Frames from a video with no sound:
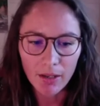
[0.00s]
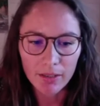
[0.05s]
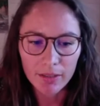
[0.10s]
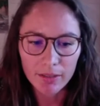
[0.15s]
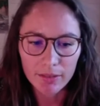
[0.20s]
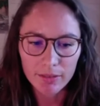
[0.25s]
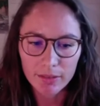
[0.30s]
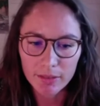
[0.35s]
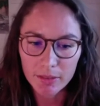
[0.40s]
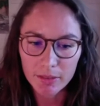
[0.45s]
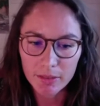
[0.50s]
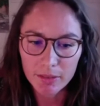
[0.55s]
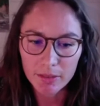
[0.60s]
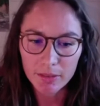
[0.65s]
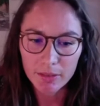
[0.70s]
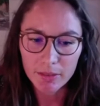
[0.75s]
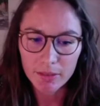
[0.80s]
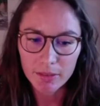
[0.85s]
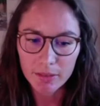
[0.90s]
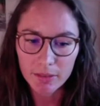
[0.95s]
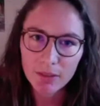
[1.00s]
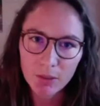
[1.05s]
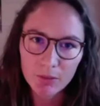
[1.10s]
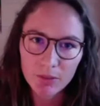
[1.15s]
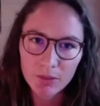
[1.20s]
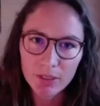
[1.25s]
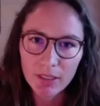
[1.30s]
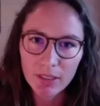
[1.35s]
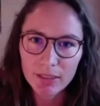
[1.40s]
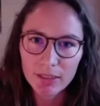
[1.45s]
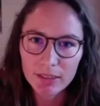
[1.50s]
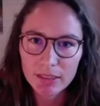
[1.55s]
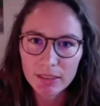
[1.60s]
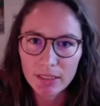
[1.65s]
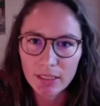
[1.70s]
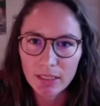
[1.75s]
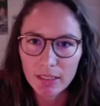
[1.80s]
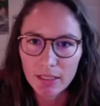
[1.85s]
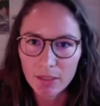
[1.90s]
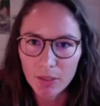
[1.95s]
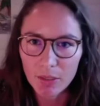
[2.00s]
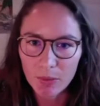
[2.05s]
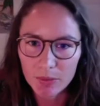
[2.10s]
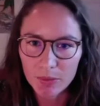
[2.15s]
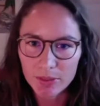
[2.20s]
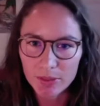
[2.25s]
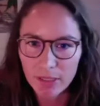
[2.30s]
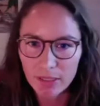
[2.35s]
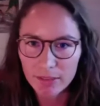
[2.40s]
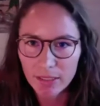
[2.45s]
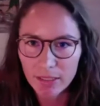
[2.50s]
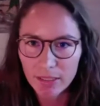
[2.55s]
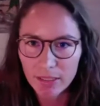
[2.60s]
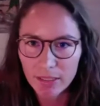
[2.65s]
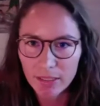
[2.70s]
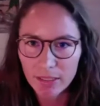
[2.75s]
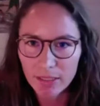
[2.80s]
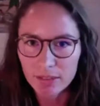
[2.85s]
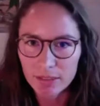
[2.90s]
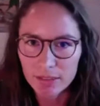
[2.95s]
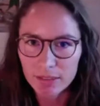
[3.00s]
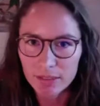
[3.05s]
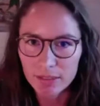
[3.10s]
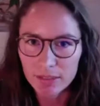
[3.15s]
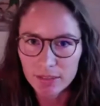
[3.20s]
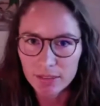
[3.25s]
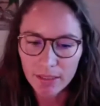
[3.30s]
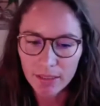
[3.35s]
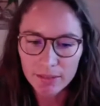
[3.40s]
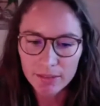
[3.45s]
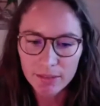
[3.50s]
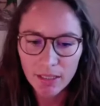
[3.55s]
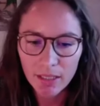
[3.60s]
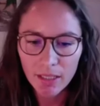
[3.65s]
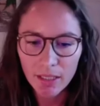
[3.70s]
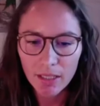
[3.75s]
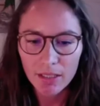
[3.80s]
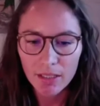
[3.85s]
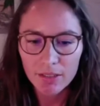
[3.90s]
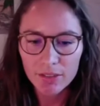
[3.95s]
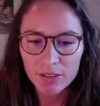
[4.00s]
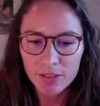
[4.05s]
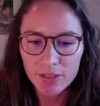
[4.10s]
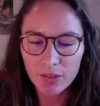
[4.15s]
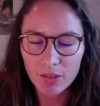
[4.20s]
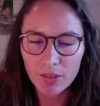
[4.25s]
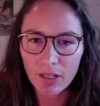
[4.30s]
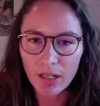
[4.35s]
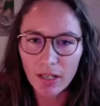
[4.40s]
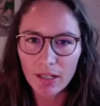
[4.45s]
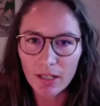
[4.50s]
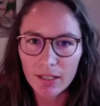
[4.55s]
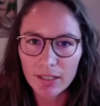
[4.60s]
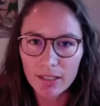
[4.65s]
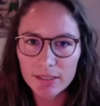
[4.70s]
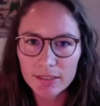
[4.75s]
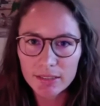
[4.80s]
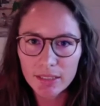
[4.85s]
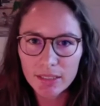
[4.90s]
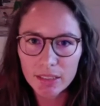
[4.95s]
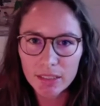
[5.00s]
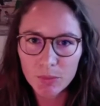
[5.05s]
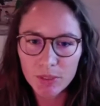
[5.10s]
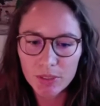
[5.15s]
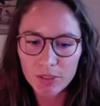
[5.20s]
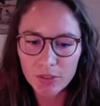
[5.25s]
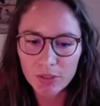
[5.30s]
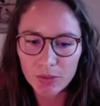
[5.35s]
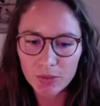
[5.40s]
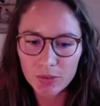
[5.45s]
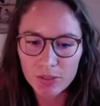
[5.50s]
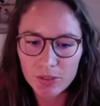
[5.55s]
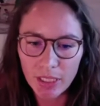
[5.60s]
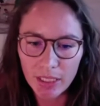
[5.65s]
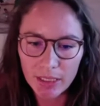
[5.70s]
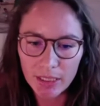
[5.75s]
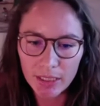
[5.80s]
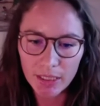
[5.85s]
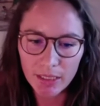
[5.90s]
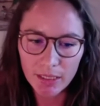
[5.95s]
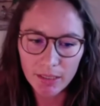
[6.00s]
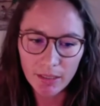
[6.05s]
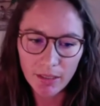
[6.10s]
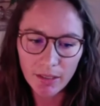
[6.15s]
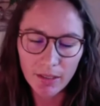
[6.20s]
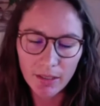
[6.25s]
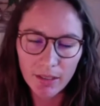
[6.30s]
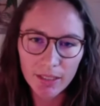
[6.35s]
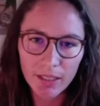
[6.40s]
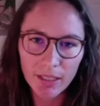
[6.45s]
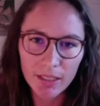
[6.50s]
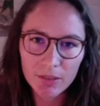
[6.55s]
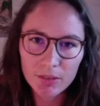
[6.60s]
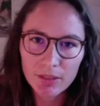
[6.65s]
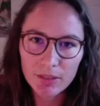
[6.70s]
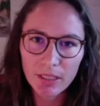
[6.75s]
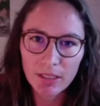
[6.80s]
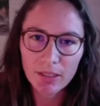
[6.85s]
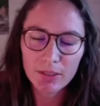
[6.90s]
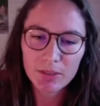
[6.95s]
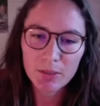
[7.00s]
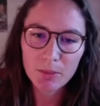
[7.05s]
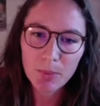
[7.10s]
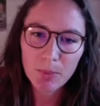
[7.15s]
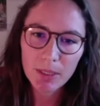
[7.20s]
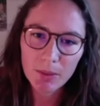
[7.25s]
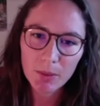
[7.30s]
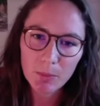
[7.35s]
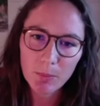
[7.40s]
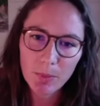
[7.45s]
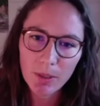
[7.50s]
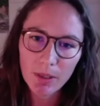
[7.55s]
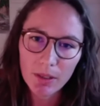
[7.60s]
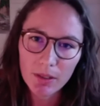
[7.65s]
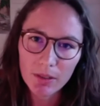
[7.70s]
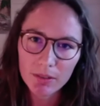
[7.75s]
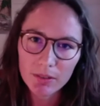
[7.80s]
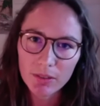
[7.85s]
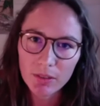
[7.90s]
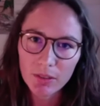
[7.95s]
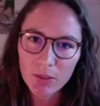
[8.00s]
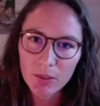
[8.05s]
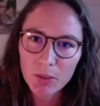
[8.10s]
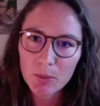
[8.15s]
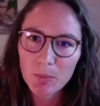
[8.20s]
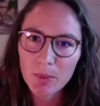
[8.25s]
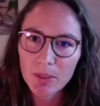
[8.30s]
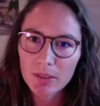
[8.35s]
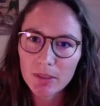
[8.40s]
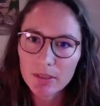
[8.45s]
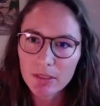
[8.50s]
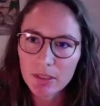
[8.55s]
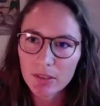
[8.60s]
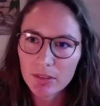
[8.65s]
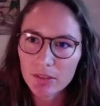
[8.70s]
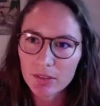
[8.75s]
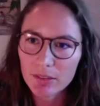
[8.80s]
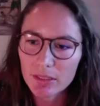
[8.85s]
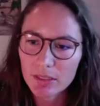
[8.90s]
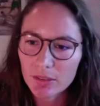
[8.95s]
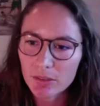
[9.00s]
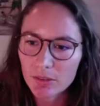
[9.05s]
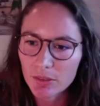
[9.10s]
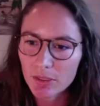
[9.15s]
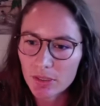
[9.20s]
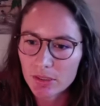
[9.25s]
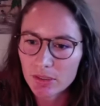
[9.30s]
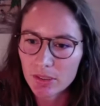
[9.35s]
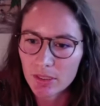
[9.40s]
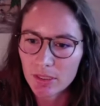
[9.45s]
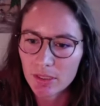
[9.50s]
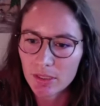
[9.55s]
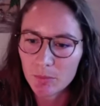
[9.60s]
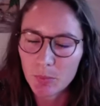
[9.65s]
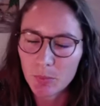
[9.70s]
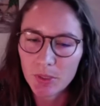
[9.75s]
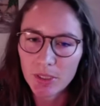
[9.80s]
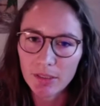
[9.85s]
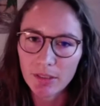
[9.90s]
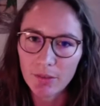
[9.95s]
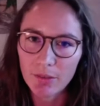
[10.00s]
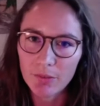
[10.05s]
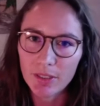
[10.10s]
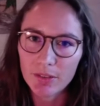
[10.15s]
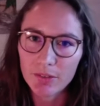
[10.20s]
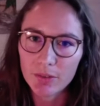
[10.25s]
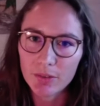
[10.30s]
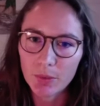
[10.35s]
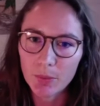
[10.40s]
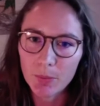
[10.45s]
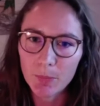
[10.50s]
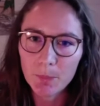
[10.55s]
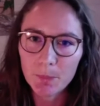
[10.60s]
Despite COVID-19 getting all the attention these days. So let's start with you, Jackie. Can you tell us a bit about the humanitarian situation in Burkina Faso?